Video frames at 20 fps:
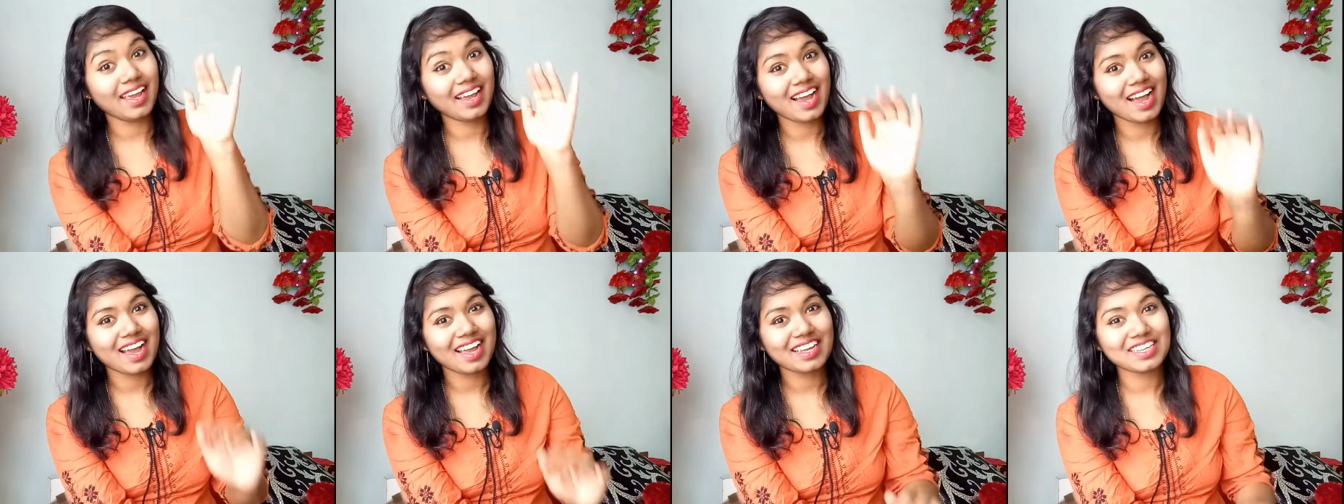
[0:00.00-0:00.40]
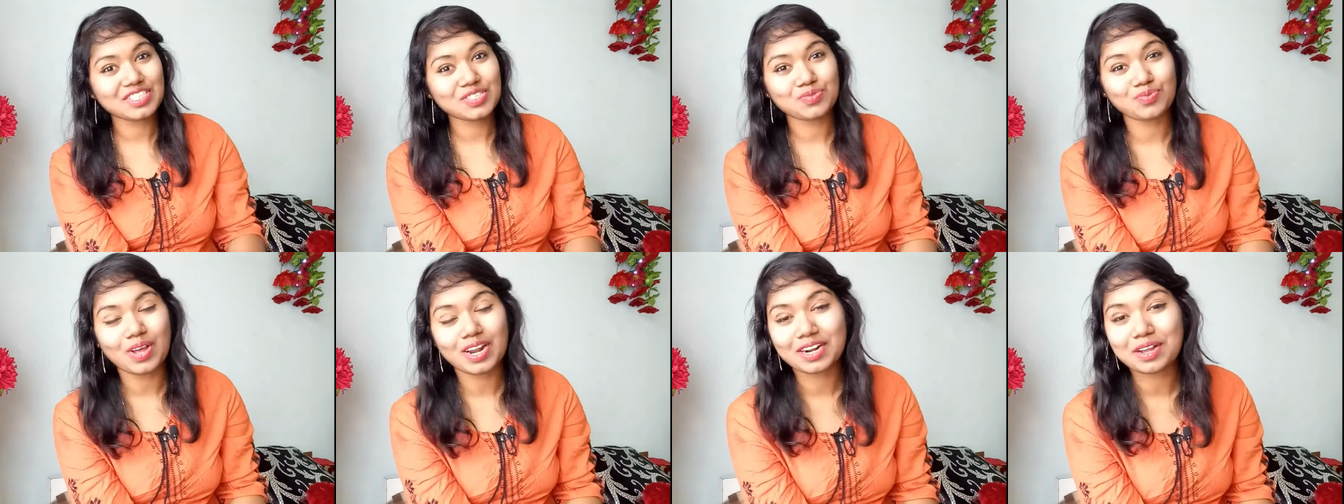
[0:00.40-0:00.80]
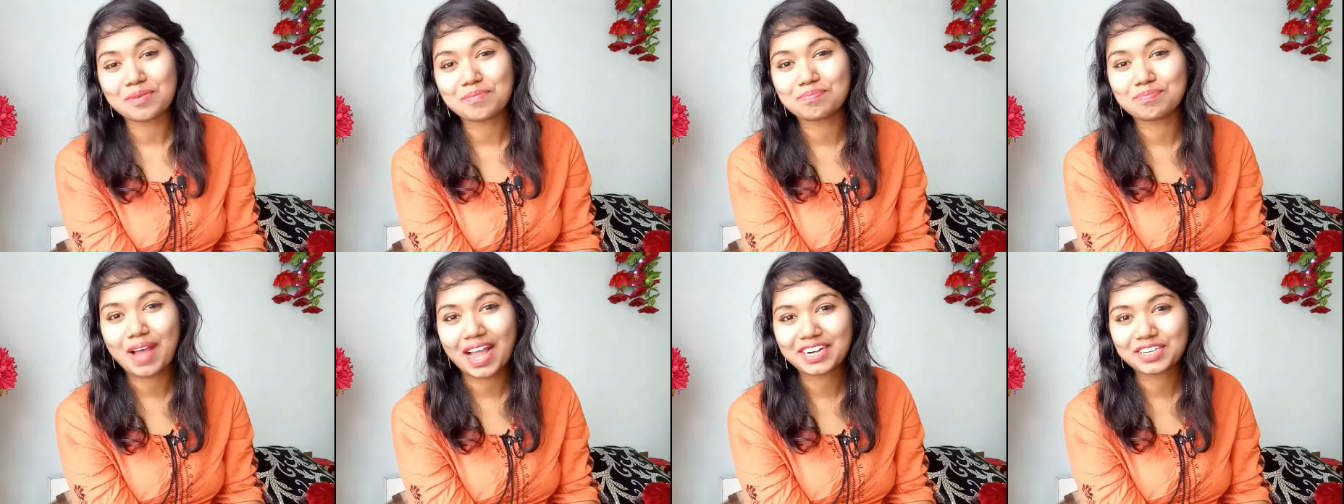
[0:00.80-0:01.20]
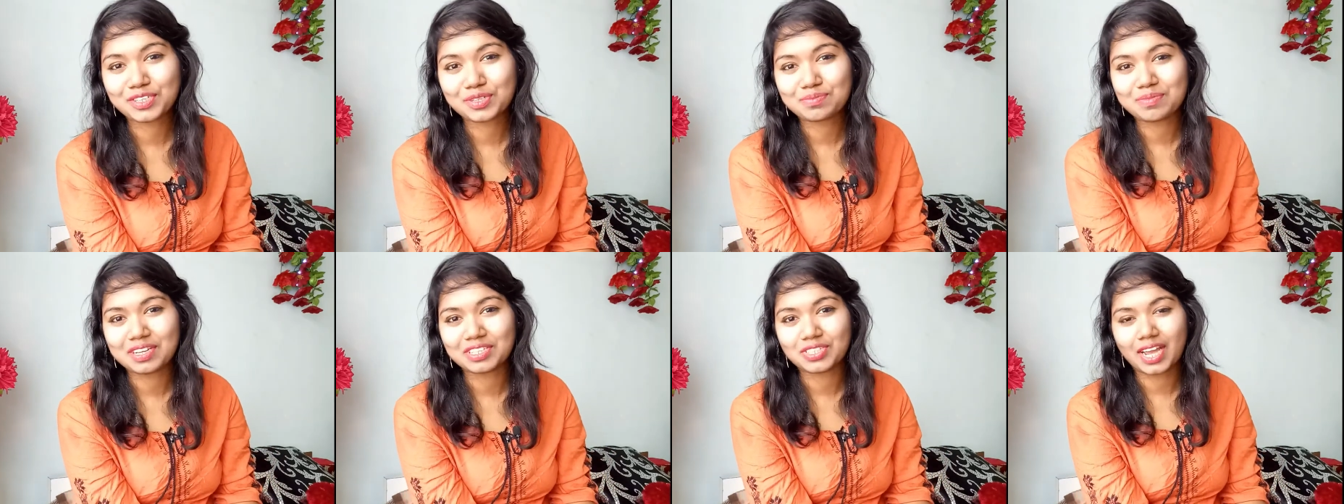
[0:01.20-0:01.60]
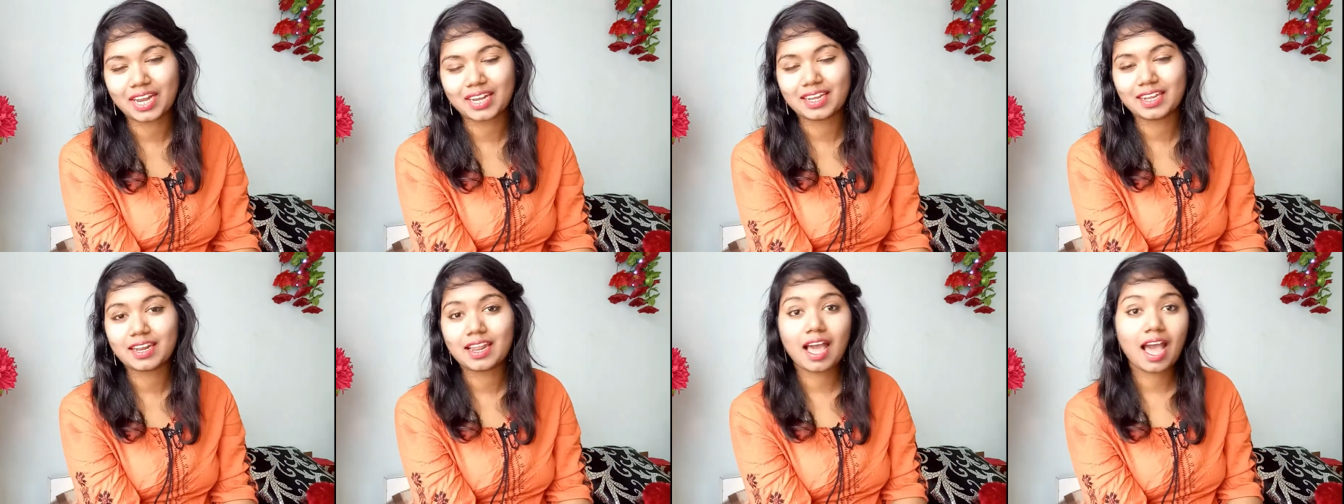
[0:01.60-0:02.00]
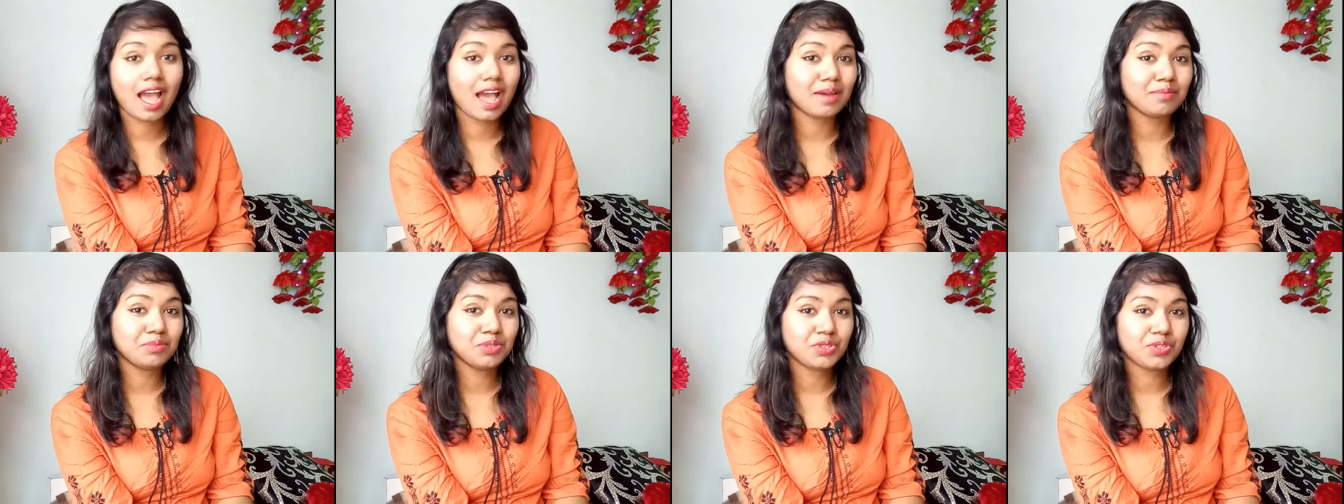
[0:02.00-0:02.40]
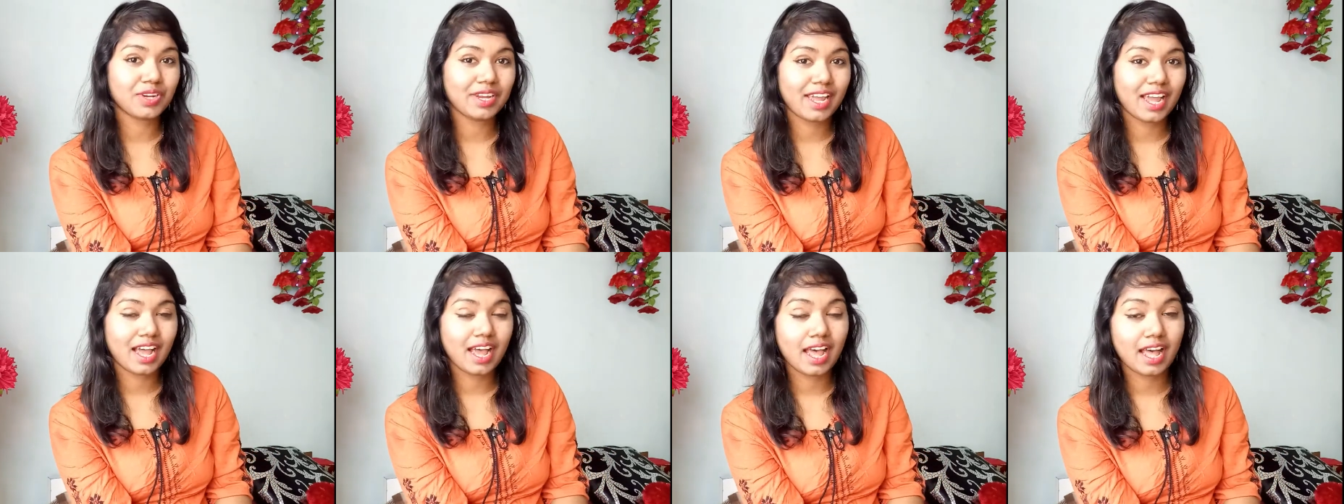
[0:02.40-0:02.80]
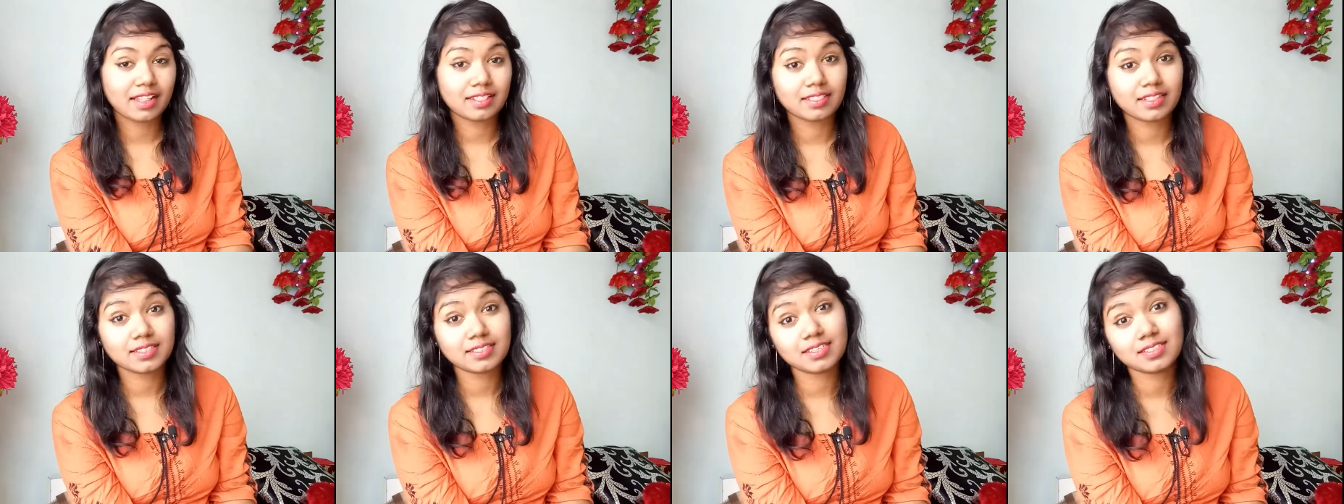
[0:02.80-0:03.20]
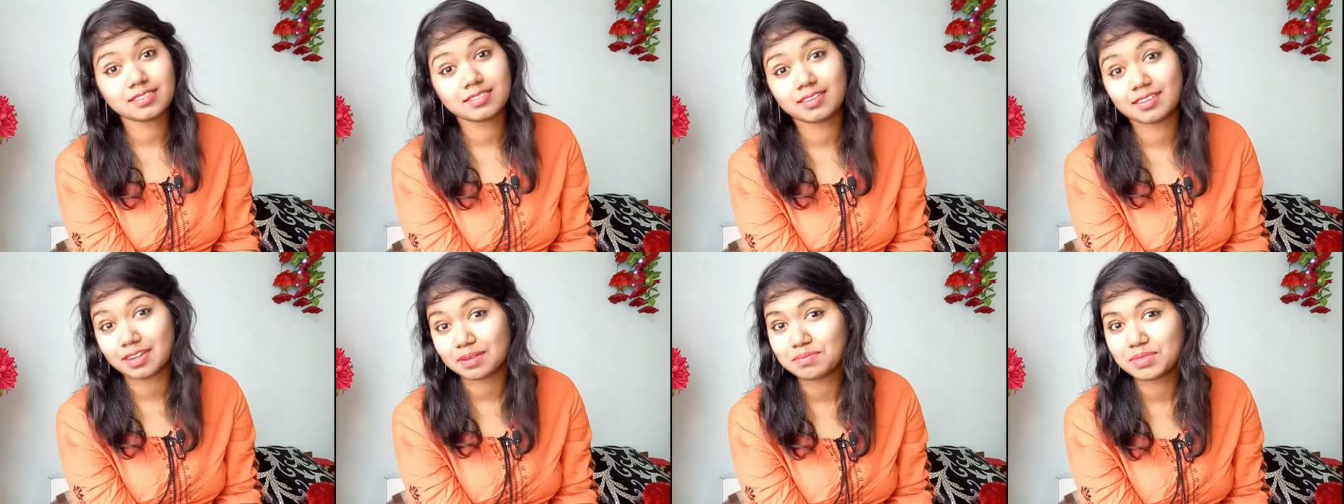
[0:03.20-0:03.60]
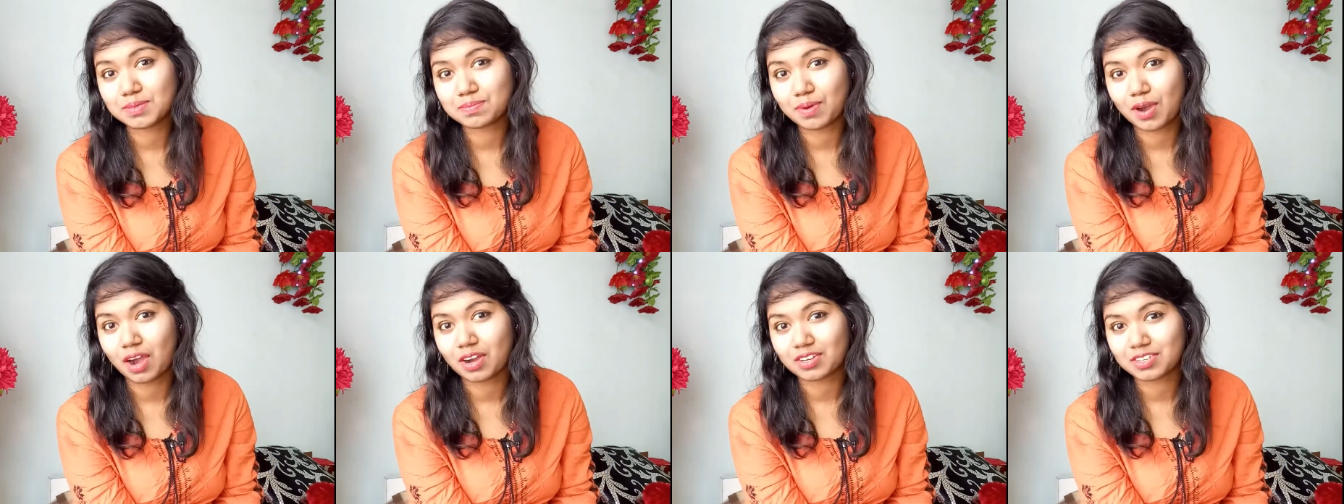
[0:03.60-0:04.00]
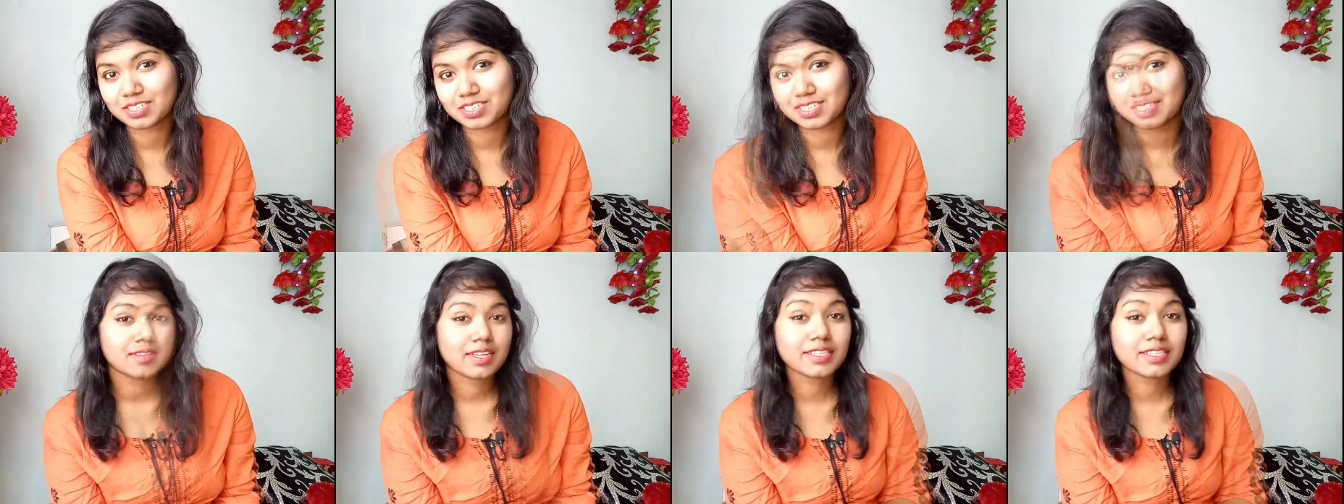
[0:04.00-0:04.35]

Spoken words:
Hey guys, welcome back to my channel. I'm Shreya and this is Grimmsbox.